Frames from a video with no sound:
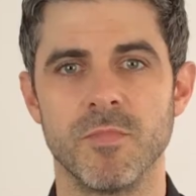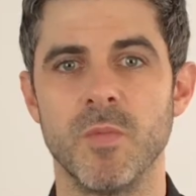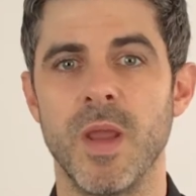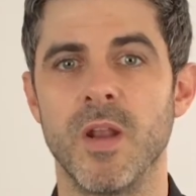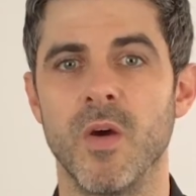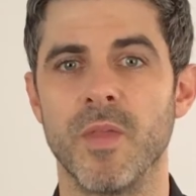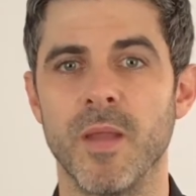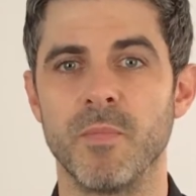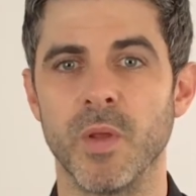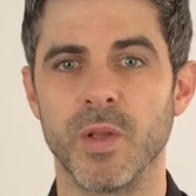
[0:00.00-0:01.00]
you may know
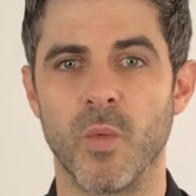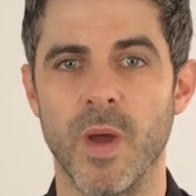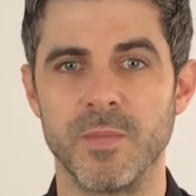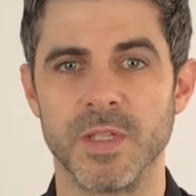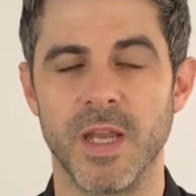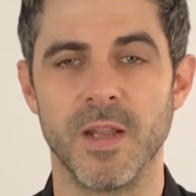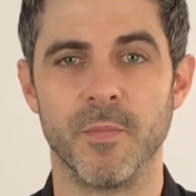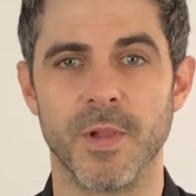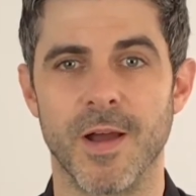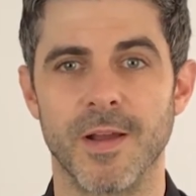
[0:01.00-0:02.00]
that building website
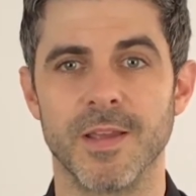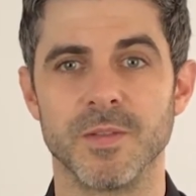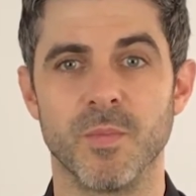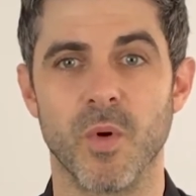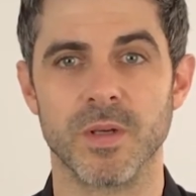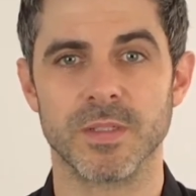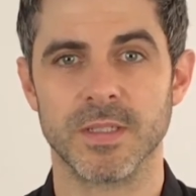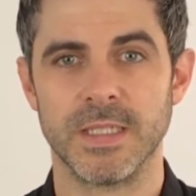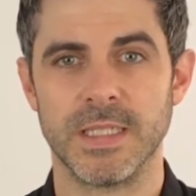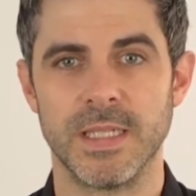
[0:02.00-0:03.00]
and blog is important.
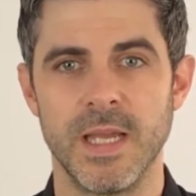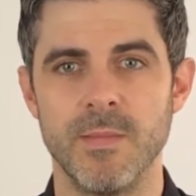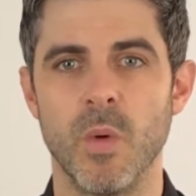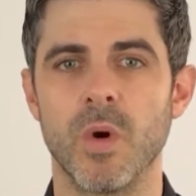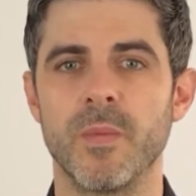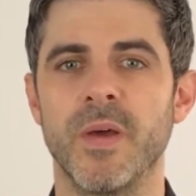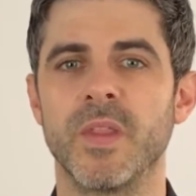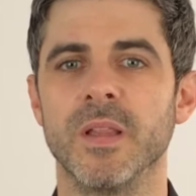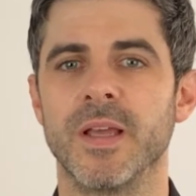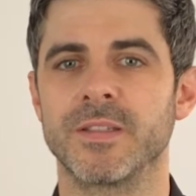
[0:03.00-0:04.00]
But what about
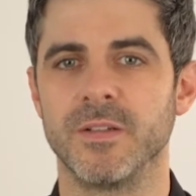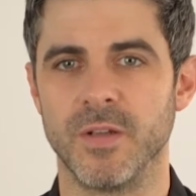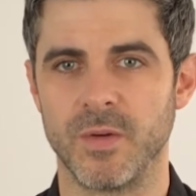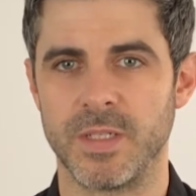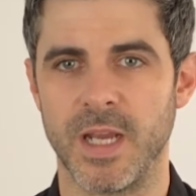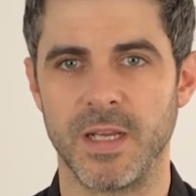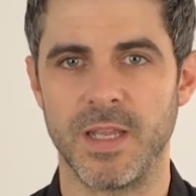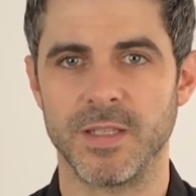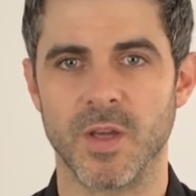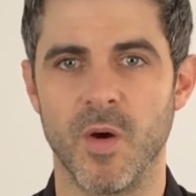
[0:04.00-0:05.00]
the lesser known
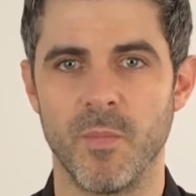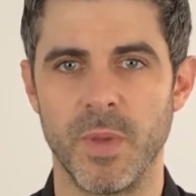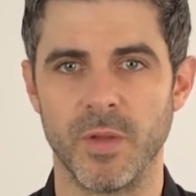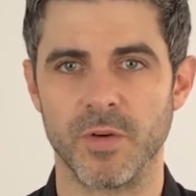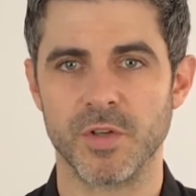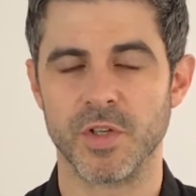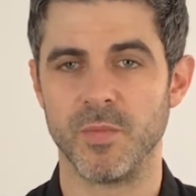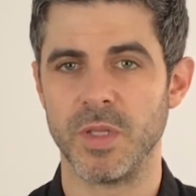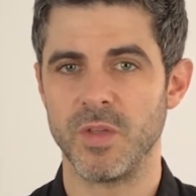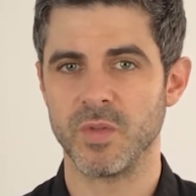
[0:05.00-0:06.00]
techniques home builders
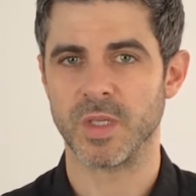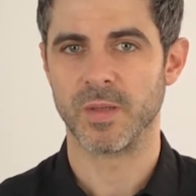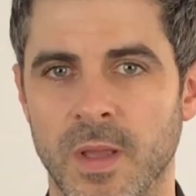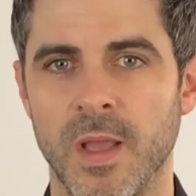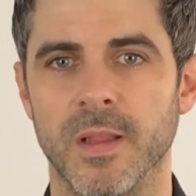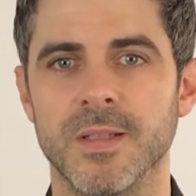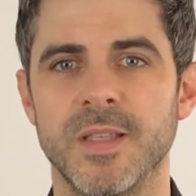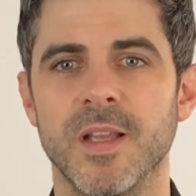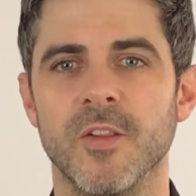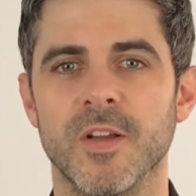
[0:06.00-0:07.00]
should be using? Let's
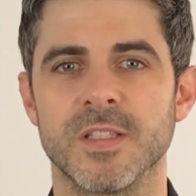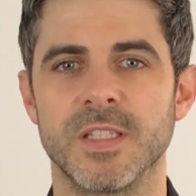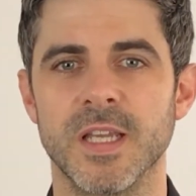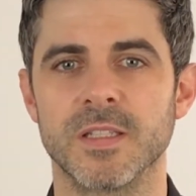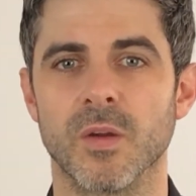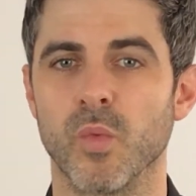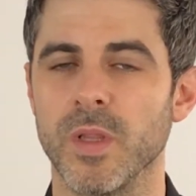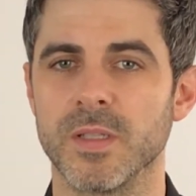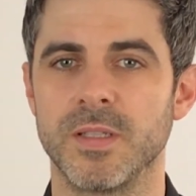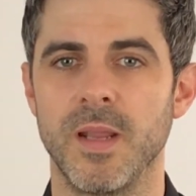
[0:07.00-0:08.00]
take a look at six
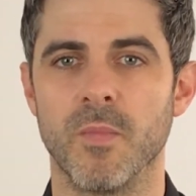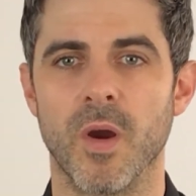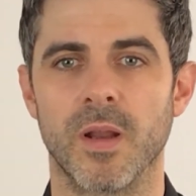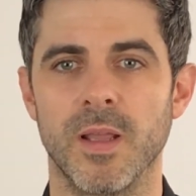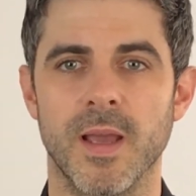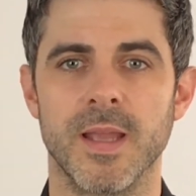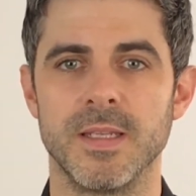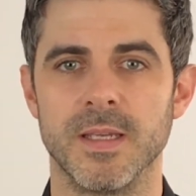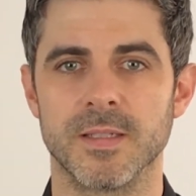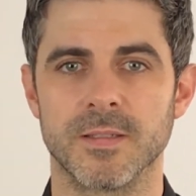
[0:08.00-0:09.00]
real estate marketing
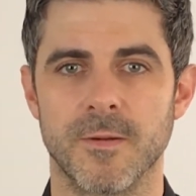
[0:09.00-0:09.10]
ideas.